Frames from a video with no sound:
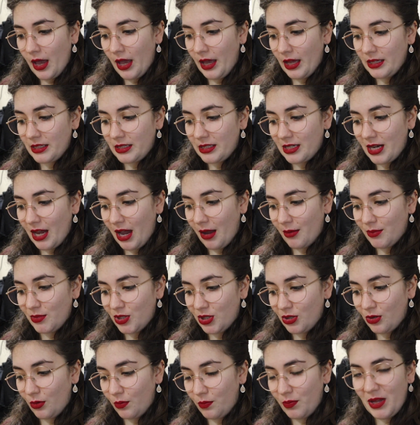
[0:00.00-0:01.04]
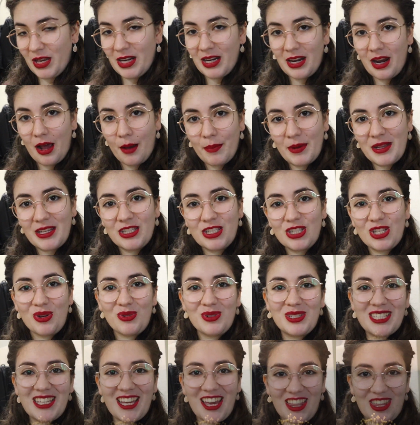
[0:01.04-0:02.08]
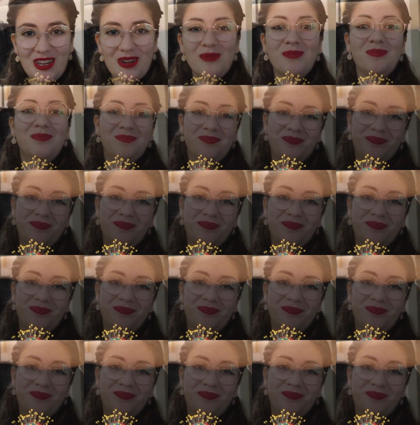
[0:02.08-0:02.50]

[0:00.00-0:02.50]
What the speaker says: it's time to pin it up and sew it together.